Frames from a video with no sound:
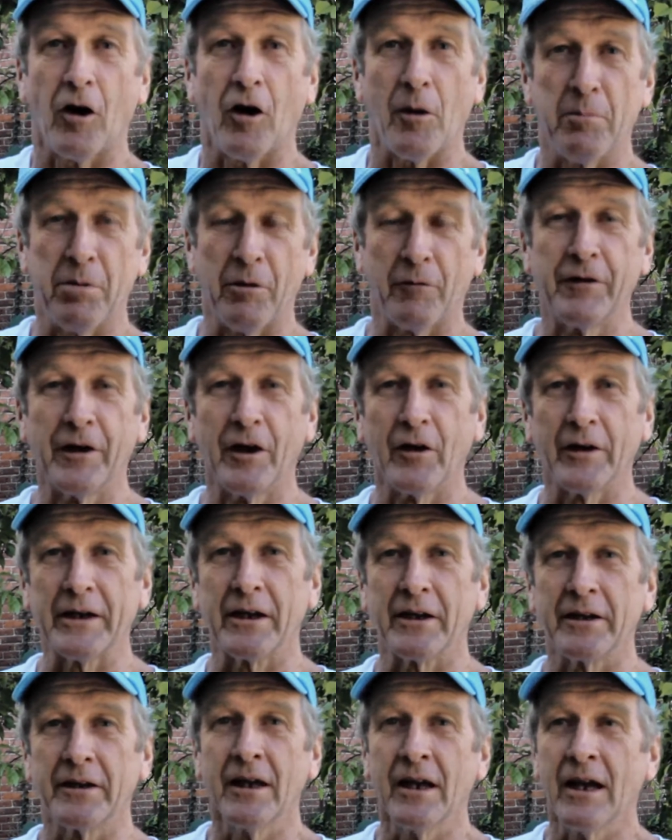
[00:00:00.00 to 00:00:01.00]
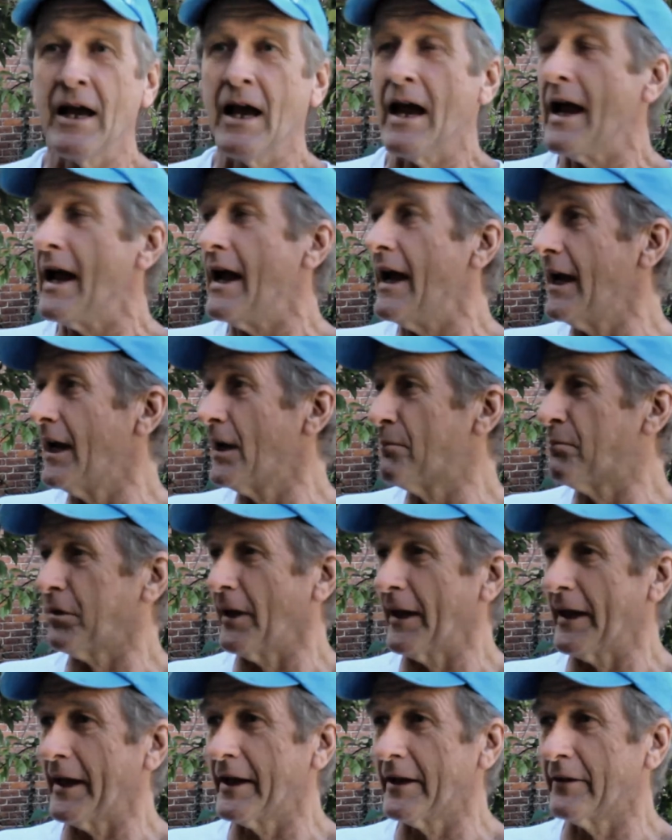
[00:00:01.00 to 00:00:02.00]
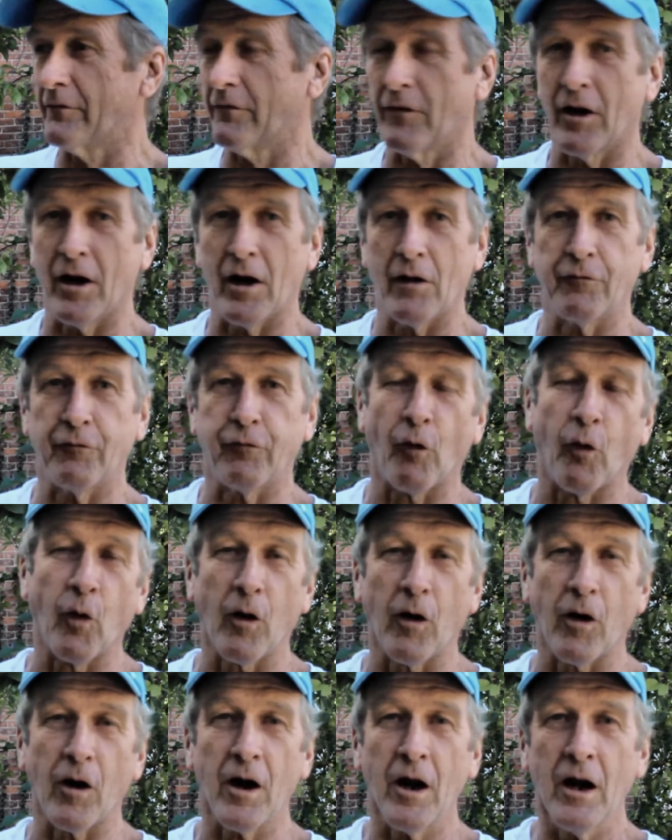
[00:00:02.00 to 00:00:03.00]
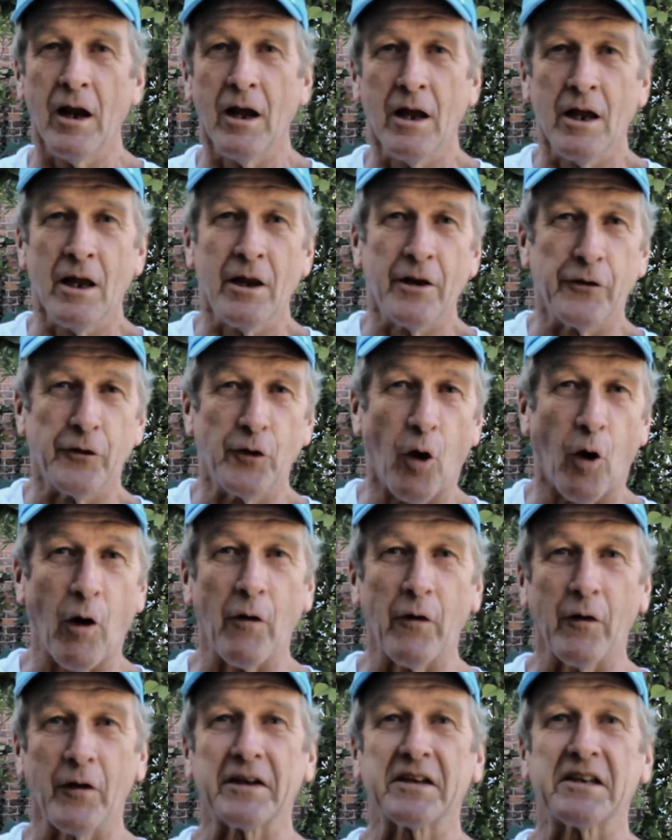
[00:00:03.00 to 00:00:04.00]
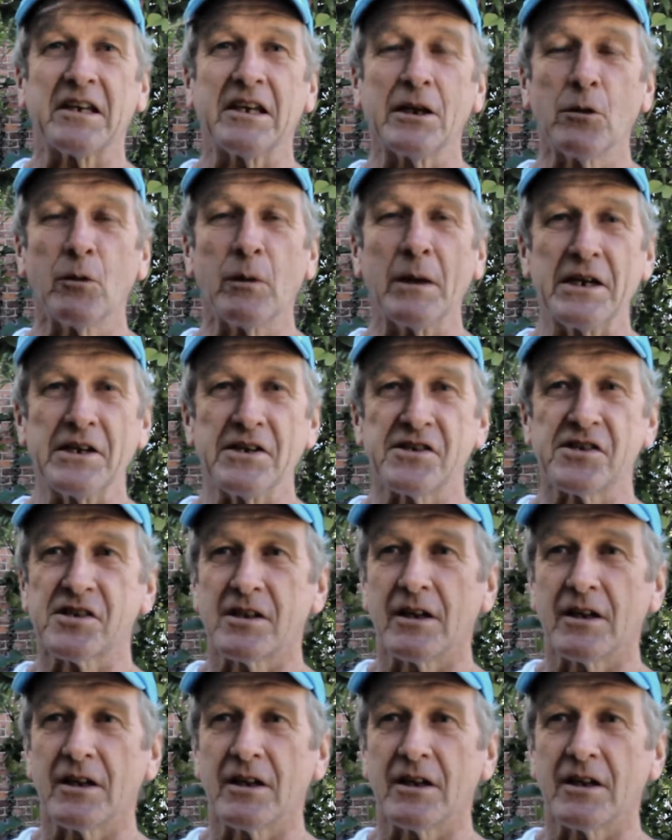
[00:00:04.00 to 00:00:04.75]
a pavilion and planted 4 northern kiwis,